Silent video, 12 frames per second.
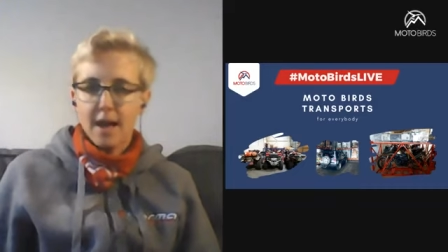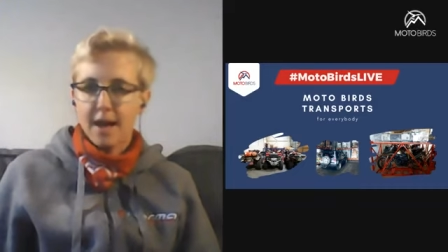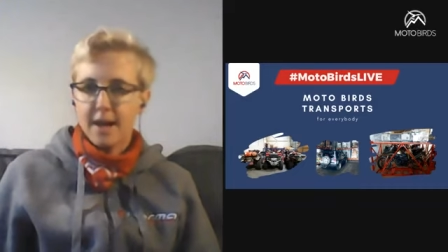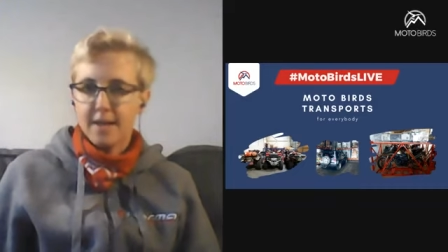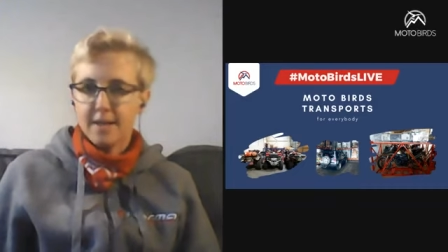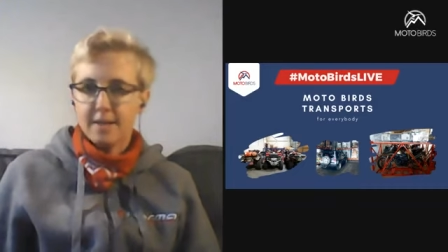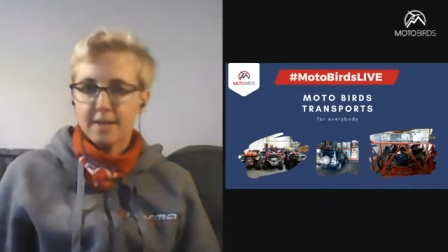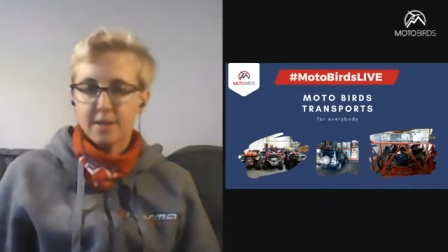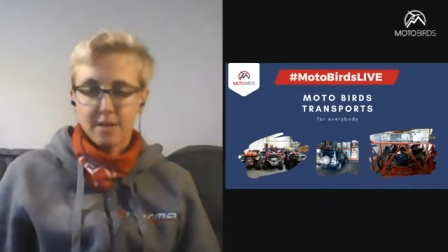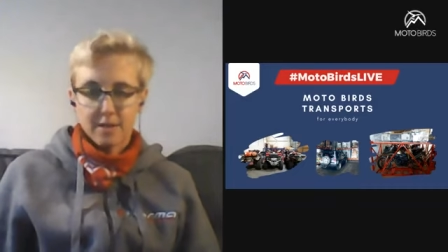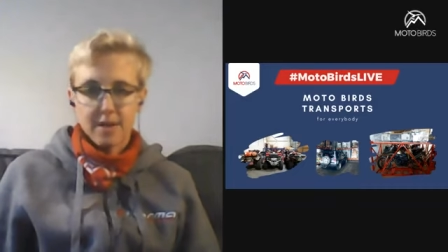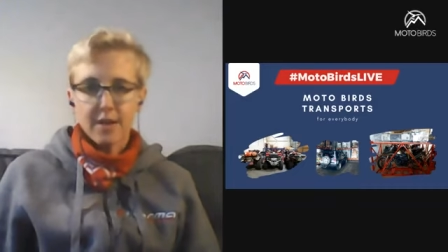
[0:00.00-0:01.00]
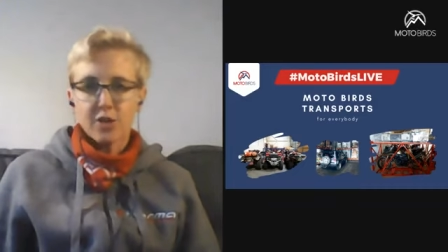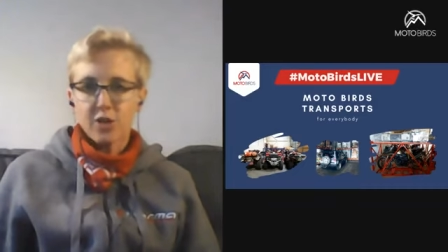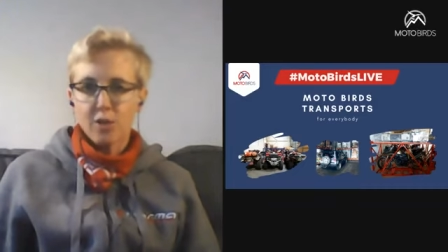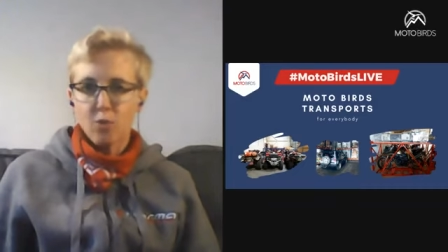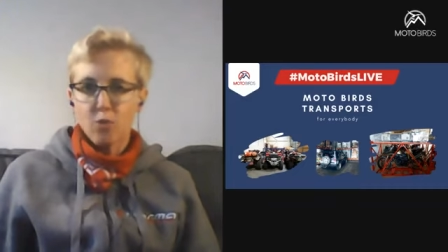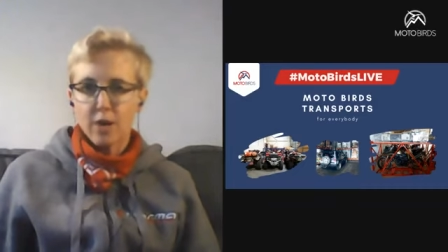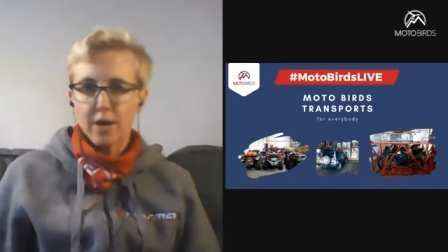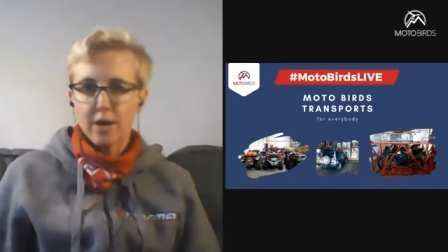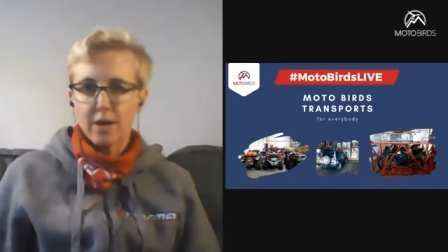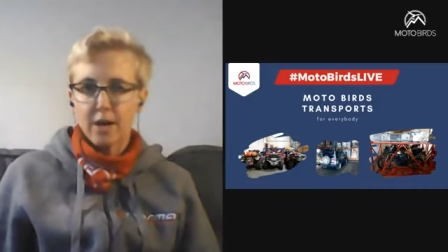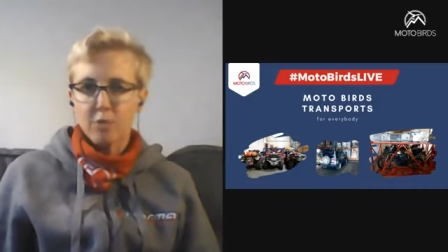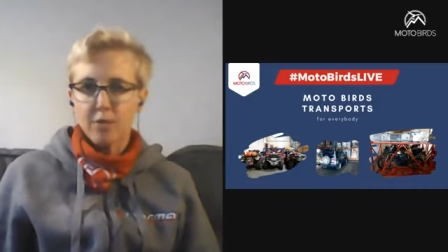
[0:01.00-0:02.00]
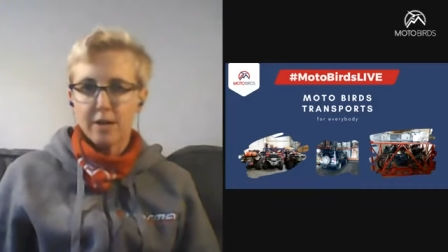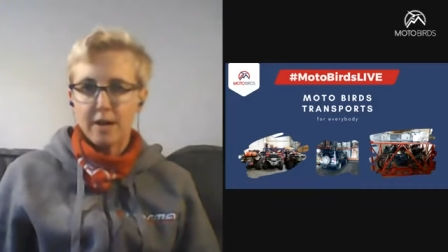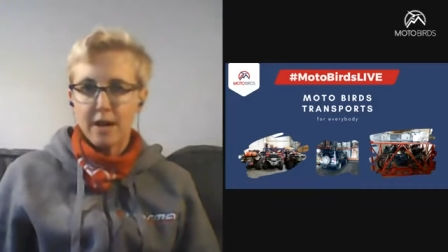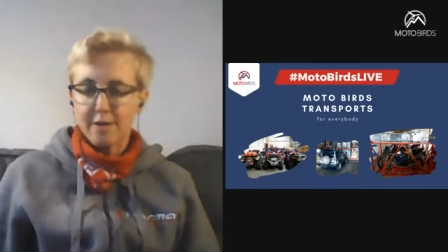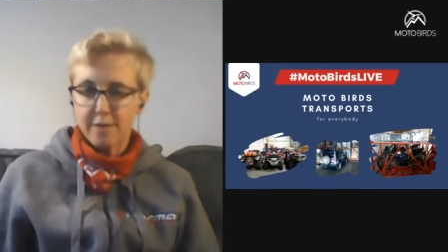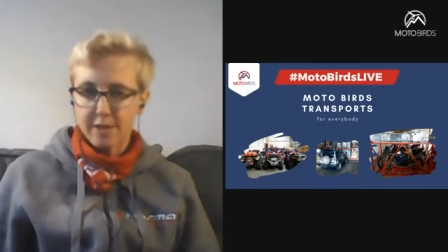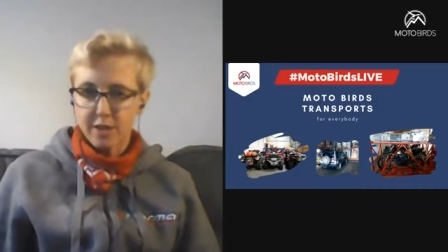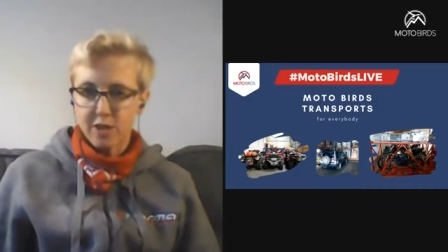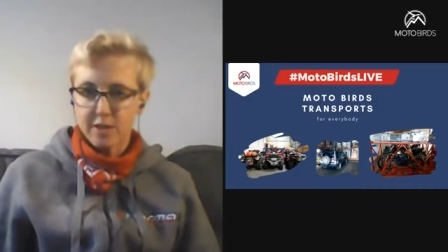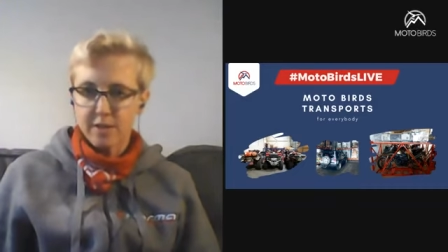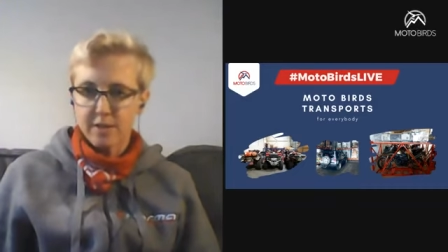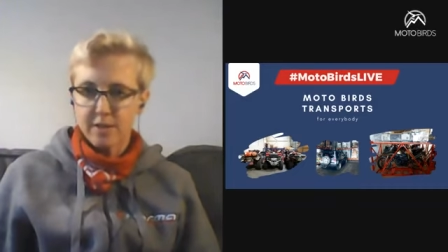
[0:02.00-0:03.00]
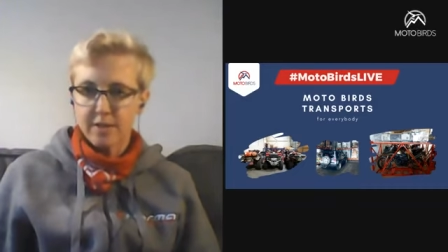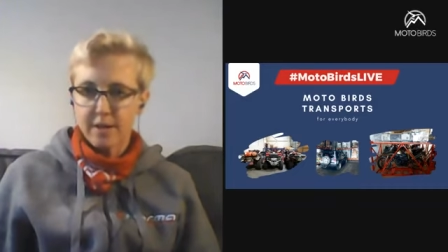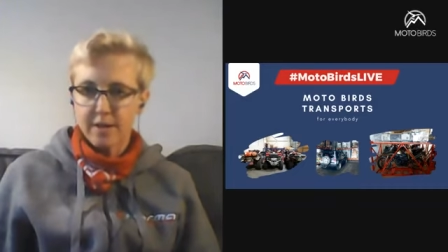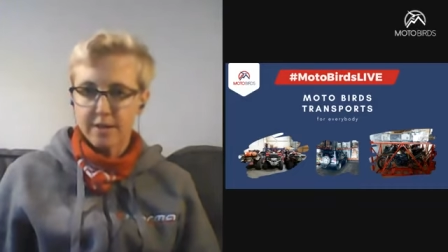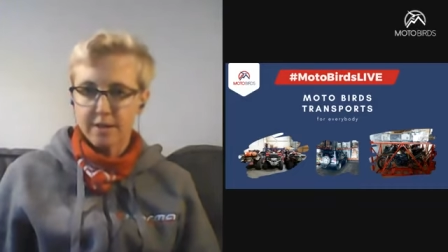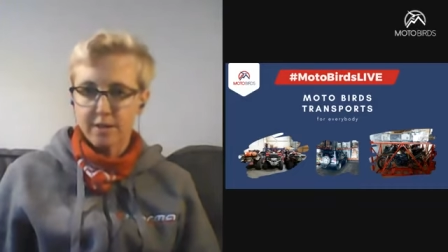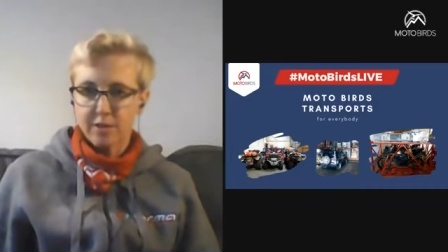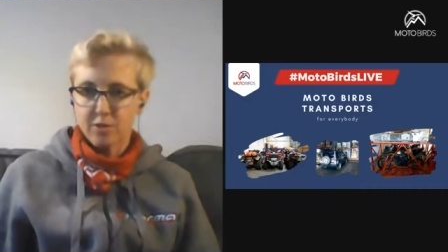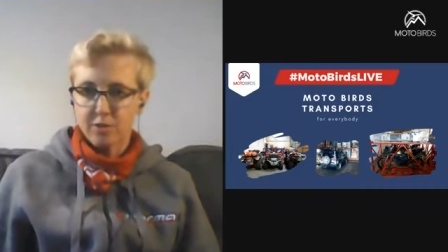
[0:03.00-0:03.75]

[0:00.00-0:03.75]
And this is actually where our live sessions started.